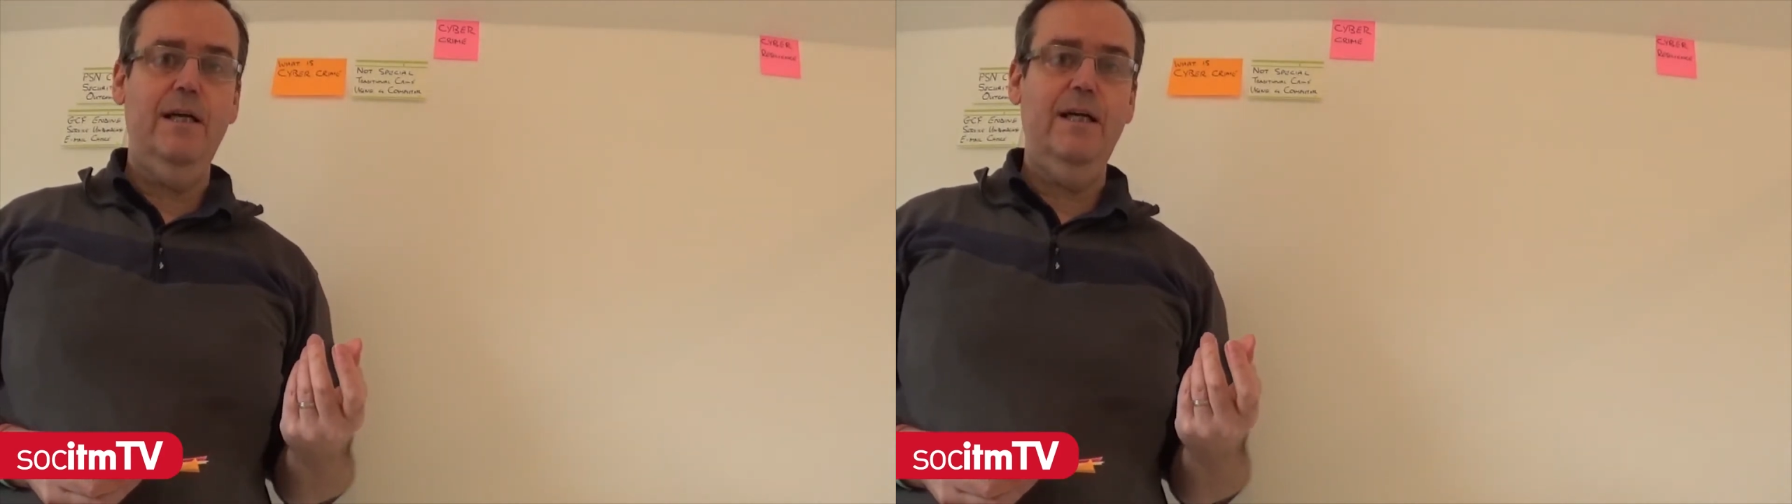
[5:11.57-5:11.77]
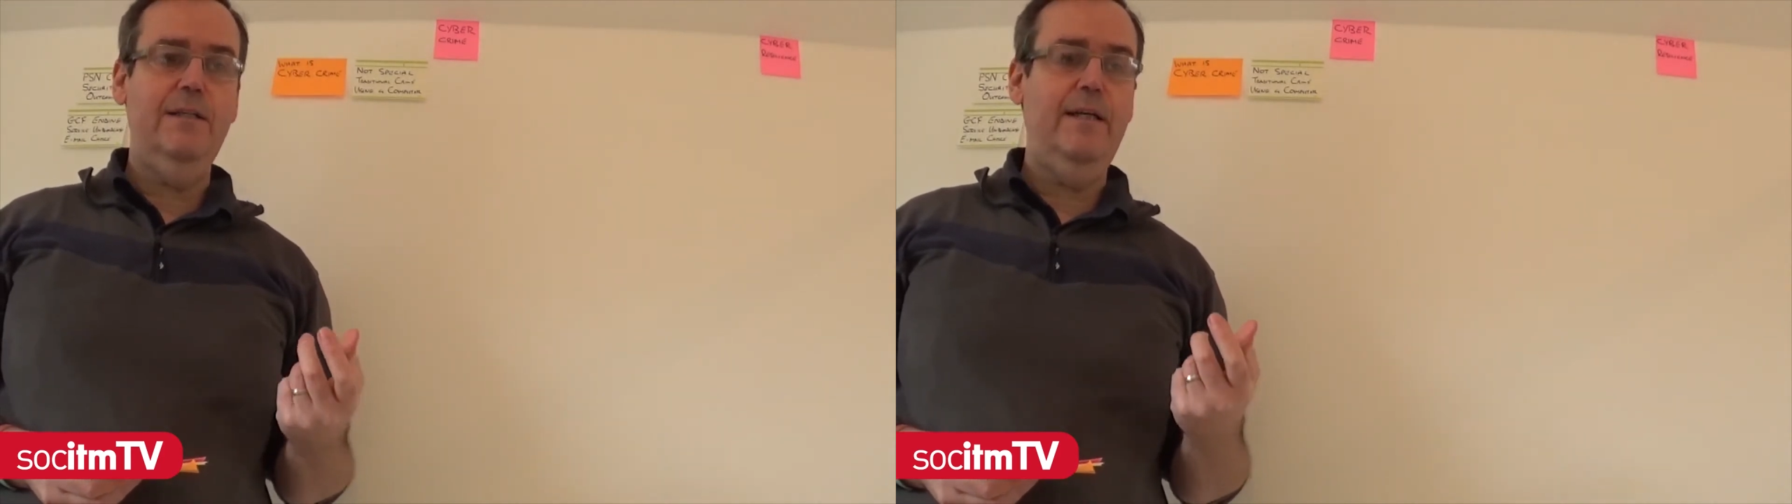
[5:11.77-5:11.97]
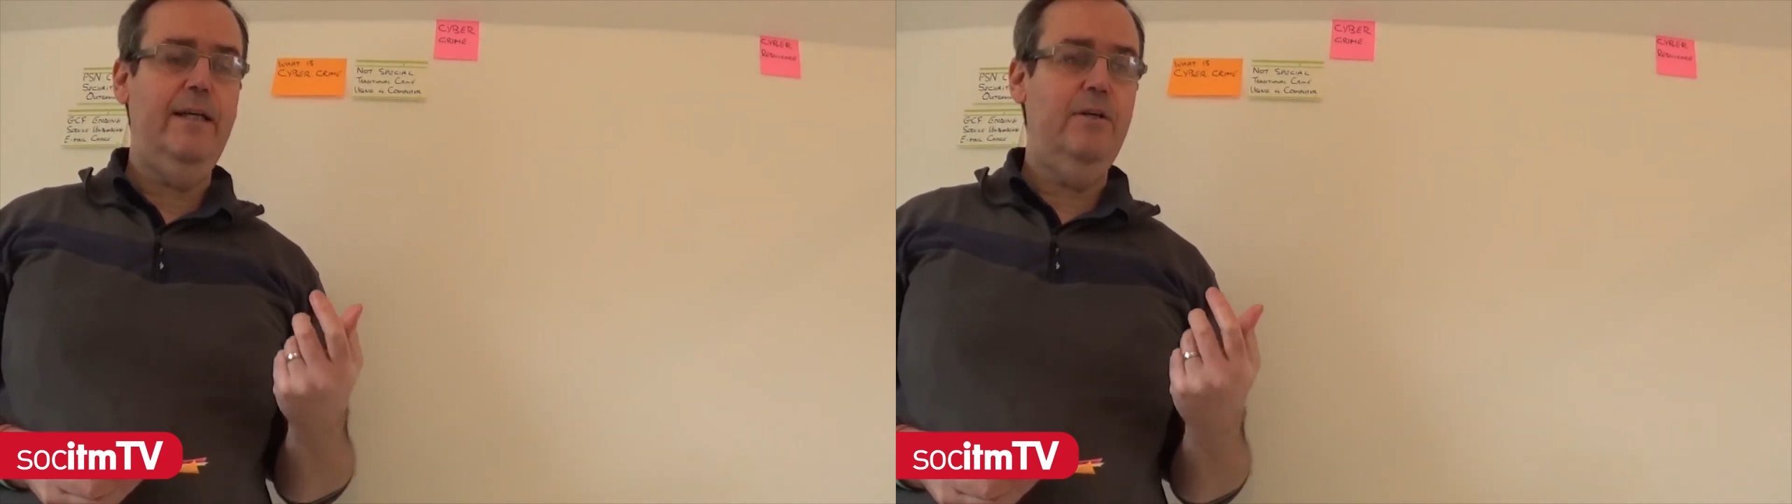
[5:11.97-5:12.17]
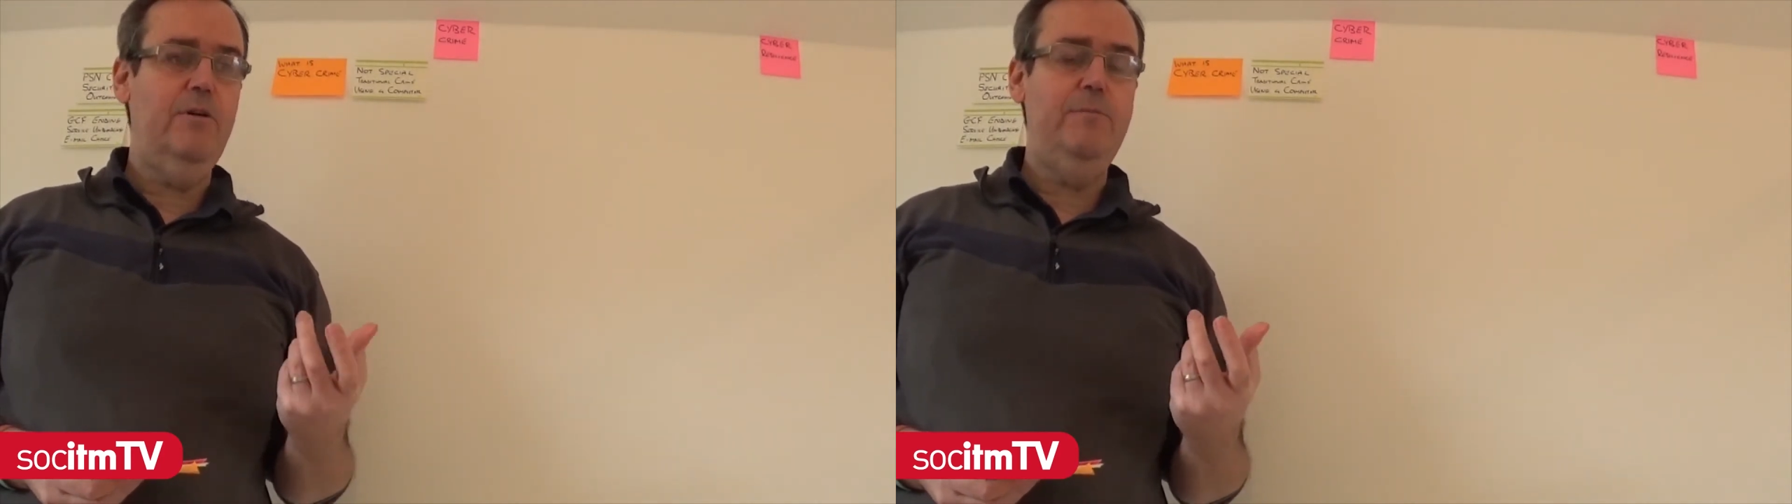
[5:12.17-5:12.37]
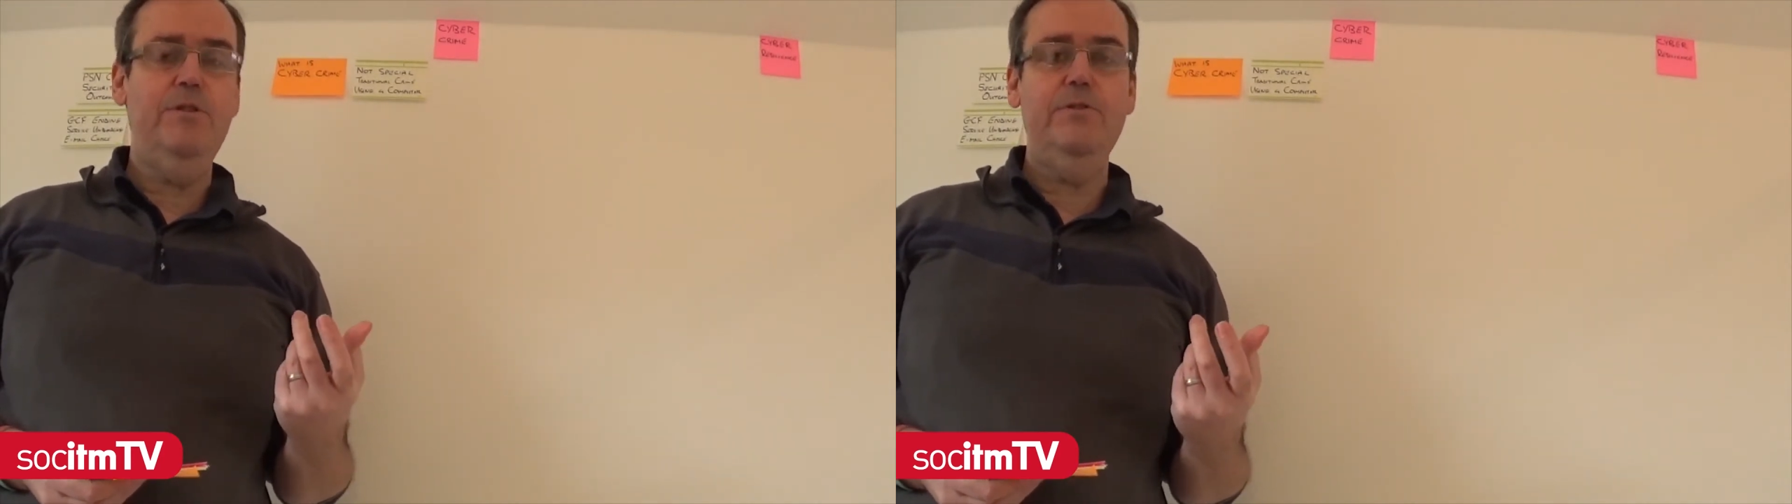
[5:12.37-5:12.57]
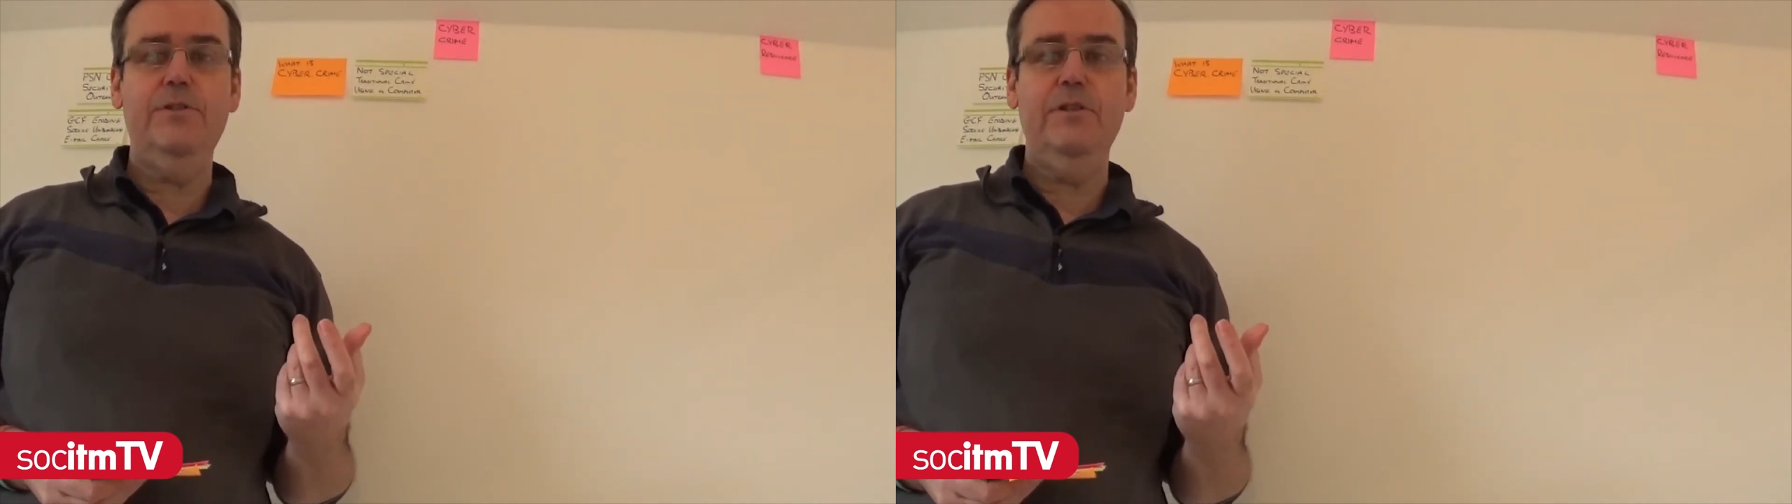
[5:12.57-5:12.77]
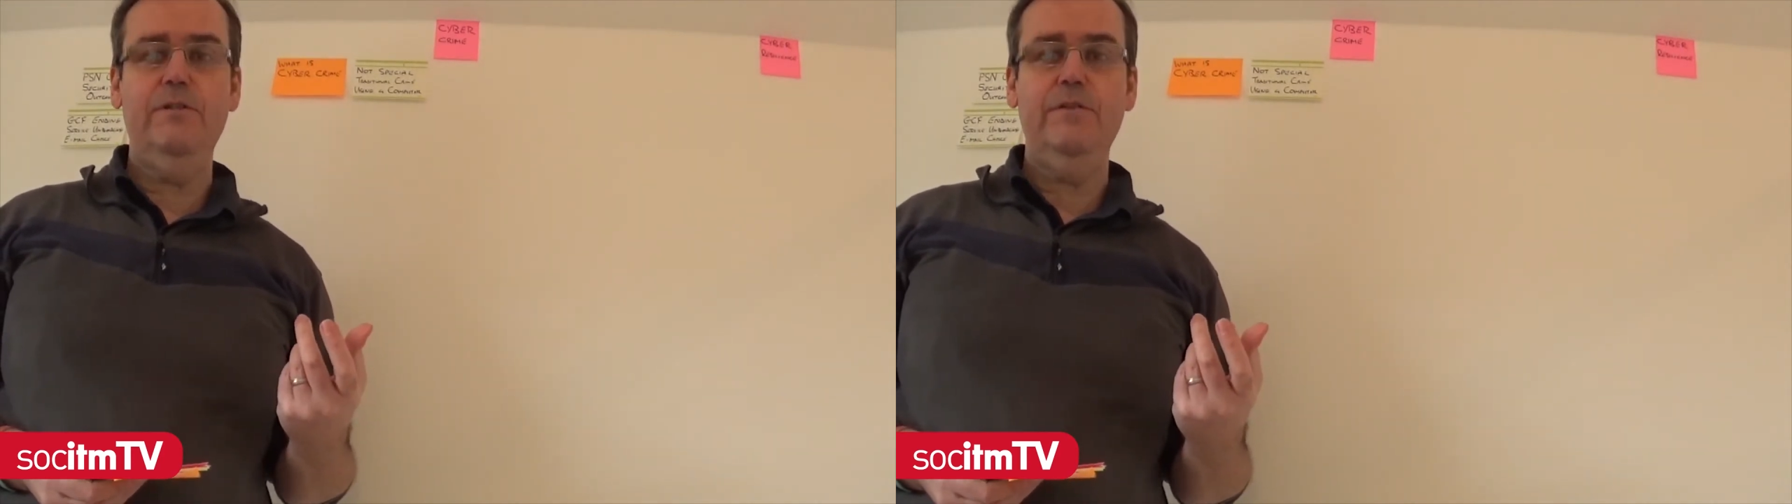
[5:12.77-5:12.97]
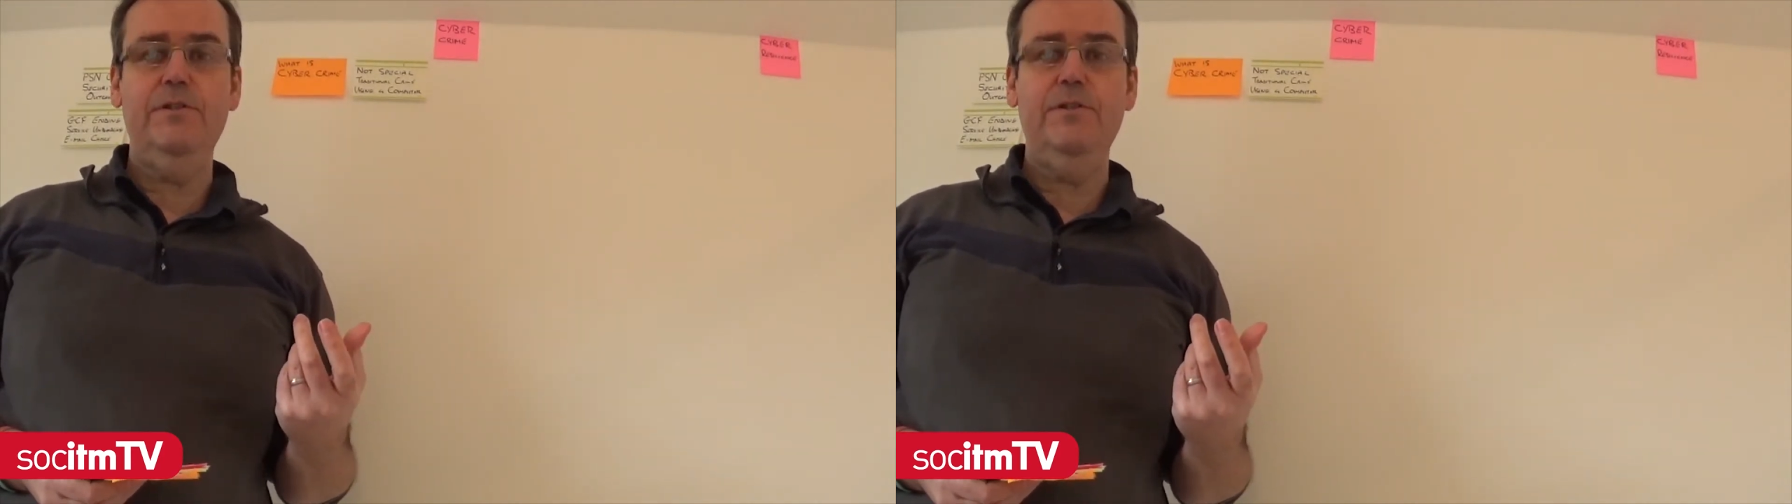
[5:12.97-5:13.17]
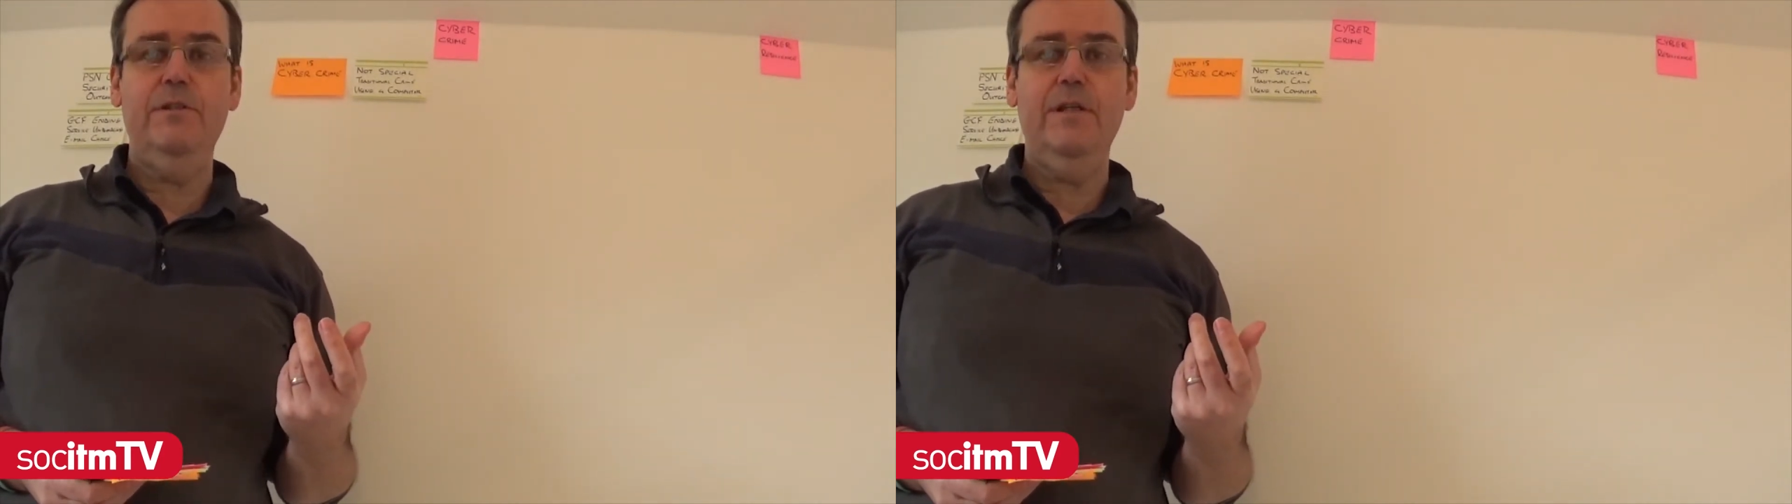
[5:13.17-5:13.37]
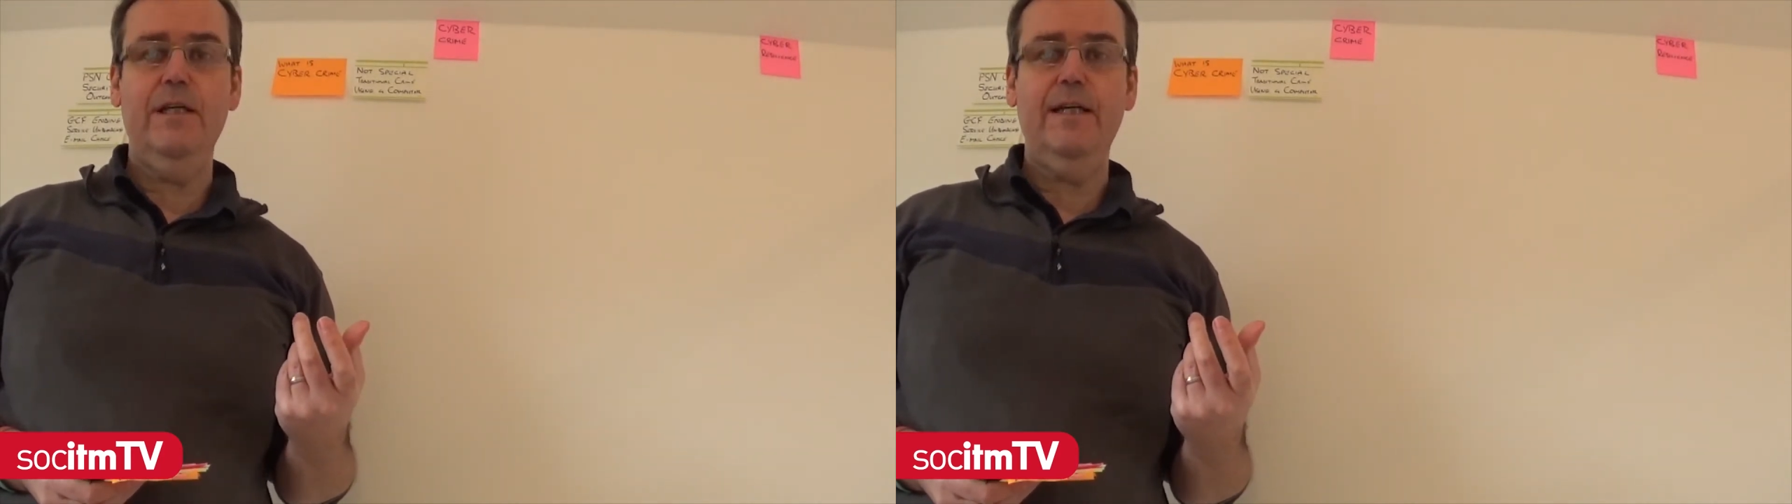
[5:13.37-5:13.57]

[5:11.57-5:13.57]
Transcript: and it encrypts your servers,